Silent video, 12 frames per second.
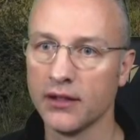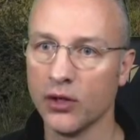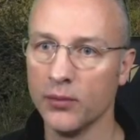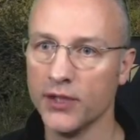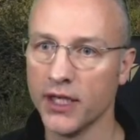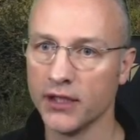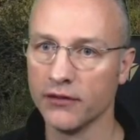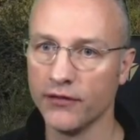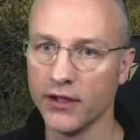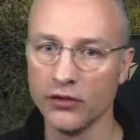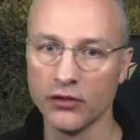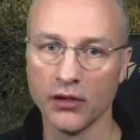Objective
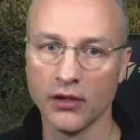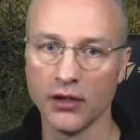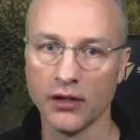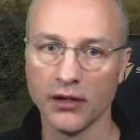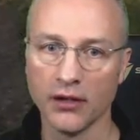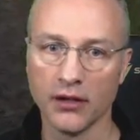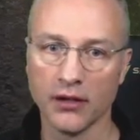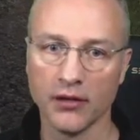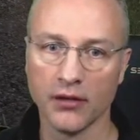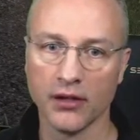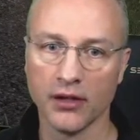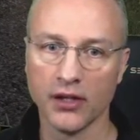failed.
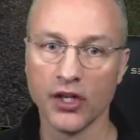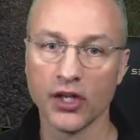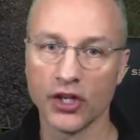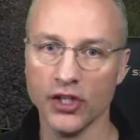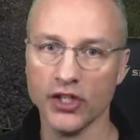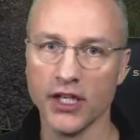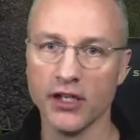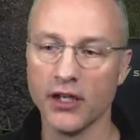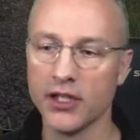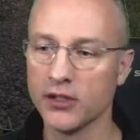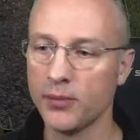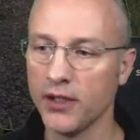Container
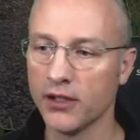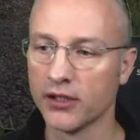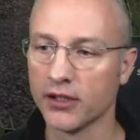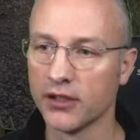has appeared.